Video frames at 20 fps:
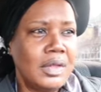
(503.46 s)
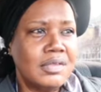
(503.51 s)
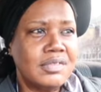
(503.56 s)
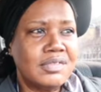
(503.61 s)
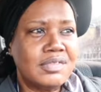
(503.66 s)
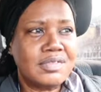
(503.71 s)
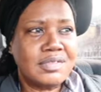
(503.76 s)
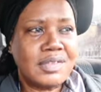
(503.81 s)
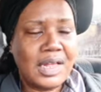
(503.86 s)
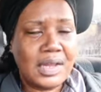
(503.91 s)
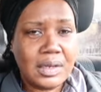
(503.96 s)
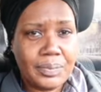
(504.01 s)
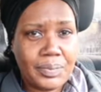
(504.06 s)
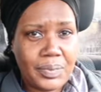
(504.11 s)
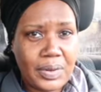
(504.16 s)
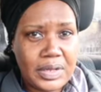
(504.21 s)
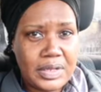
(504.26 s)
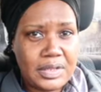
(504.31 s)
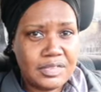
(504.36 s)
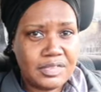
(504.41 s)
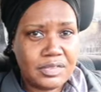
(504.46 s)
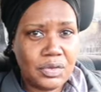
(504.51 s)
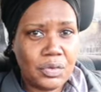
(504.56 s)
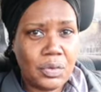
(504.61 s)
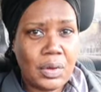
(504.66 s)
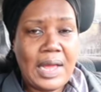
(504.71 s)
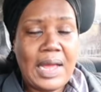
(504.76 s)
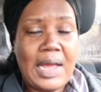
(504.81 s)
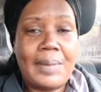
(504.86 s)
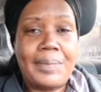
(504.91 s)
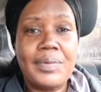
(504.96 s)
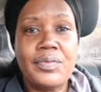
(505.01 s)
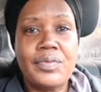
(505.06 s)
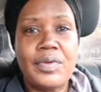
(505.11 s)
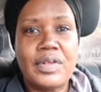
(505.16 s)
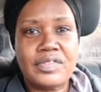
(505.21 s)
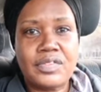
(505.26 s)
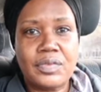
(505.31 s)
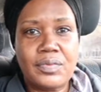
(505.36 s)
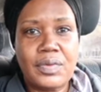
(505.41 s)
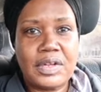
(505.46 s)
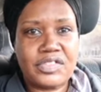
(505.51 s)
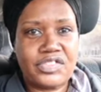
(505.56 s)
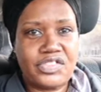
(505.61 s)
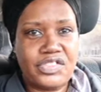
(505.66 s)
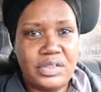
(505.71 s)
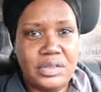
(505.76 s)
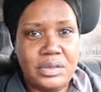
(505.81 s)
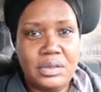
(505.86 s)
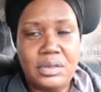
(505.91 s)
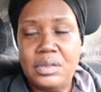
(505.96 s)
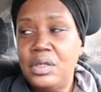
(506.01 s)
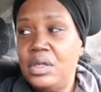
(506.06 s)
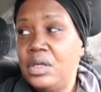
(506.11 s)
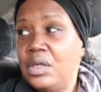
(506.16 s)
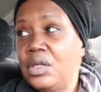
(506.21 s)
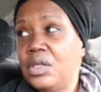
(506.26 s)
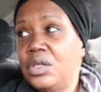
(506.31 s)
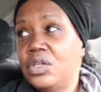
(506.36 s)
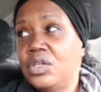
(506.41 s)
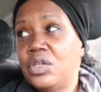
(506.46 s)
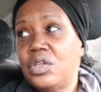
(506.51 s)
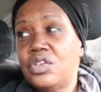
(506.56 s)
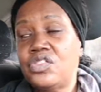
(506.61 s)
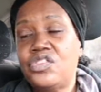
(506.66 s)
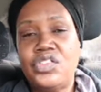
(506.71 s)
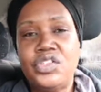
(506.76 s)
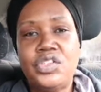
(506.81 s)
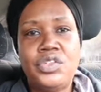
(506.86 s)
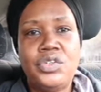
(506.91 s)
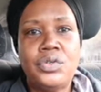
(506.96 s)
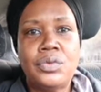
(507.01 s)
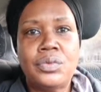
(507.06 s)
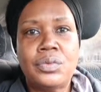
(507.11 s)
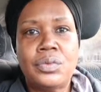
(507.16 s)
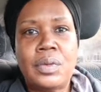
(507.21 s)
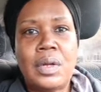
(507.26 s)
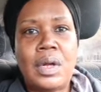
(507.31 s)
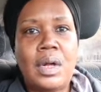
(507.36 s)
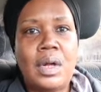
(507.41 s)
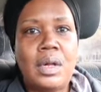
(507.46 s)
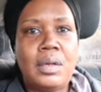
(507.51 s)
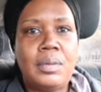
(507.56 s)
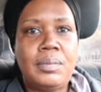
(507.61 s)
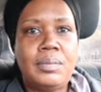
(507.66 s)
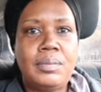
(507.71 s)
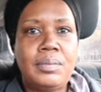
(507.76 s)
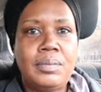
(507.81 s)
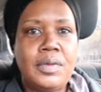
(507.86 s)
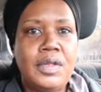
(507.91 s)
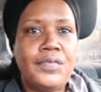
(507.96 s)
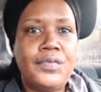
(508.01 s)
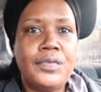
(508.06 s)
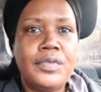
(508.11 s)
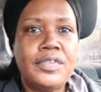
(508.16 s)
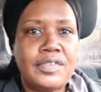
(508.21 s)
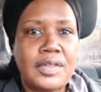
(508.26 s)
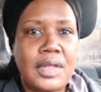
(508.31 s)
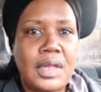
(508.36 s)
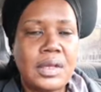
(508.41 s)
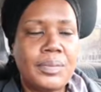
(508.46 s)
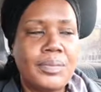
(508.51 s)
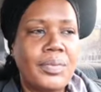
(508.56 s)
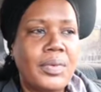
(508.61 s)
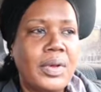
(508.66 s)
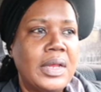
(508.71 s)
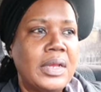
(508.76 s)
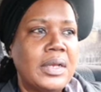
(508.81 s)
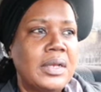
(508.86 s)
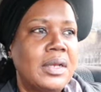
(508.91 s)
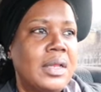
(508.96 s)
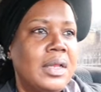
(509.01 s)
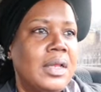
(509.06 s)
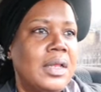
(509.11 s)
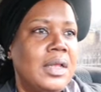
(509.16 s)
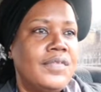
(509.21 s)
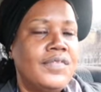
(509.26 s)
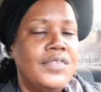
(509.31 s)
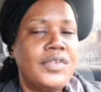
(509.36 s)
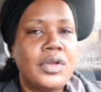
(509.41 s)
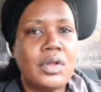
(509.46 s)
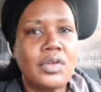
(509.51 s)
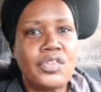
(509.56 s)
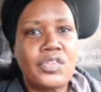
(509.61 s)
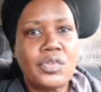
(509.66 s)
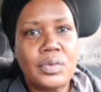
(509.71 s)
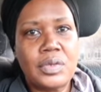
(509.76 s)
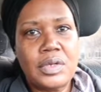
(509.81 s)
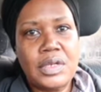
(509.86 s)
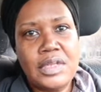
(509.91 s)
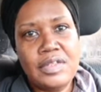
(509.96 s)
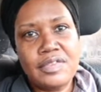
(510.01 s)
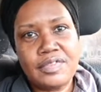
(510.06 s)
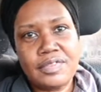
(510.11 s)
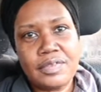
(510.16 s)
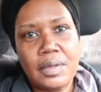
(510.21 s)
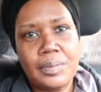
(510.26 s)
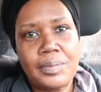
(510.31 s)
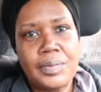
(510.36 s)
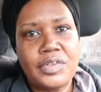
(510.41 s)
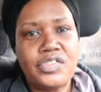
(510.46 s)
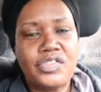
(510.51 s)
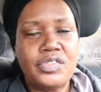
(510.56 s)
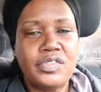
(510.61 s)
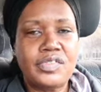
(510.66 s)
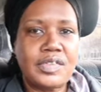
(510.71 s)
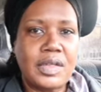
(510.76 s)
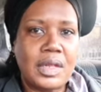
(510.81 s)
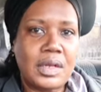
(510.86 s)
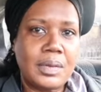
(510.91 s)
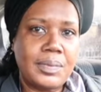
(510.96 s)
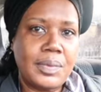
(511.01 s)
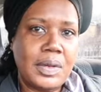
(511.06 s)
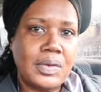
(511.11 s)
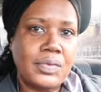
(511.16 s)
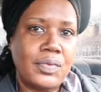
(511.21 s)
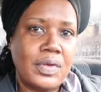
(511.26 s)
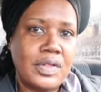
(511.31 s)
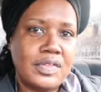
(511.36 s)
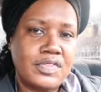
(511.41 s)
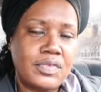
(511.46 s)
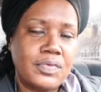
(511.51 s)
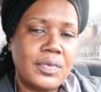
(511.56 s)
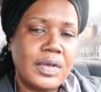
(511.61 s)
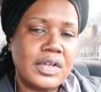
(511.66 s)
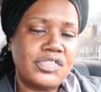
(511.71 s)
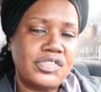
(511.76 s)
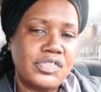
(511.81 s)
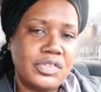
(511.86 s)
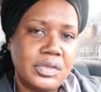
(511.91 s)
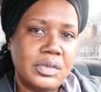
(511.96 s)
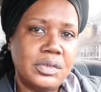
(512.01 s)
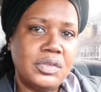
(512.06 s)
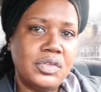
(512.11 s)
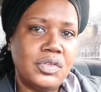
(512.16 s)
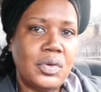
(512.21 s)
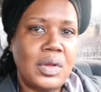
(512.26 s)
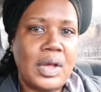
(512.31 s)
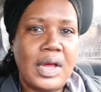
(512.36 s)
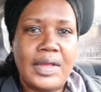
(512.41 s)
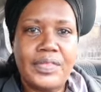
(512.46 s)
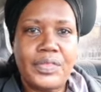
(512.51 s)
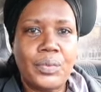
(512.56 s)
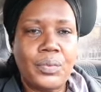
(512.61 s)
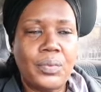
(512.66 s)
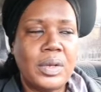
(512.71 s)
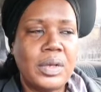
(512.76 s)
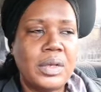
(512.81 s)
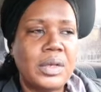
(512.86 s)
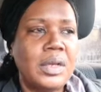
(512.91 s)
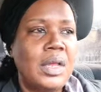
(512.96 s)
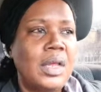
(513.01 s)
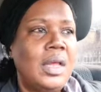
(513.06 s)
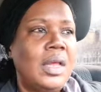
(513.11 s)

celebrate Easter or Happy Resurrection, you know, to you. Um, if you celebrate, if you don't do Easter but you celebrate Resurrection, you know, either one.